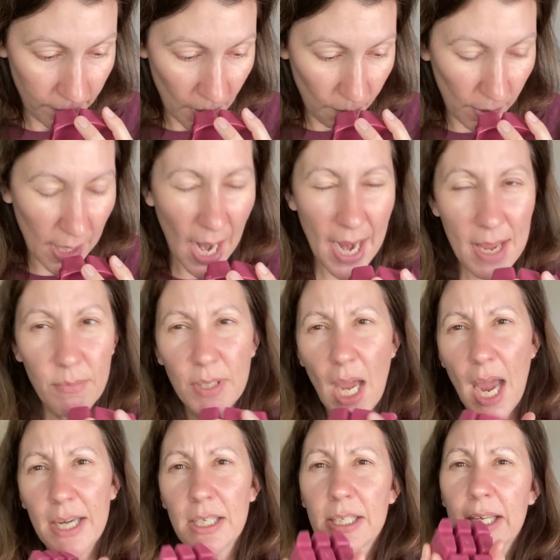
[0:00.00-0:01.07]
But I am
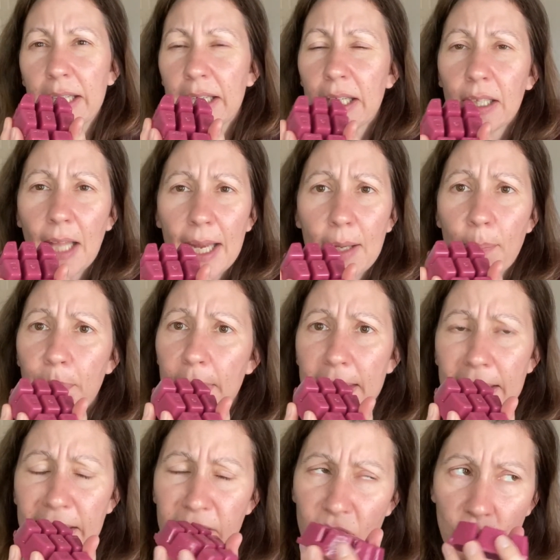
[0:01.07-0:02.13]
kind of getting like a
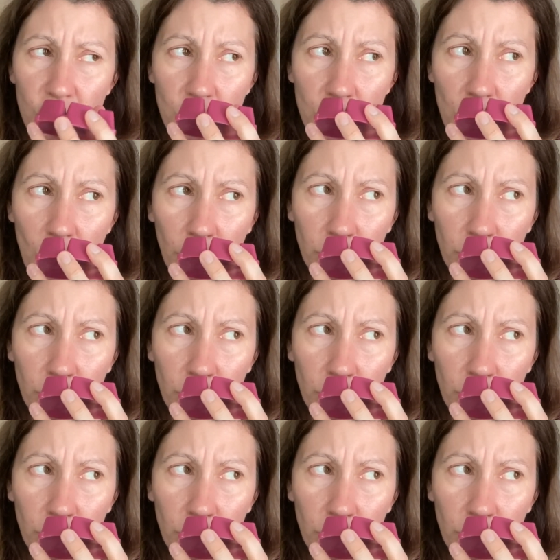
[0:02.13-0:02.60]
peach.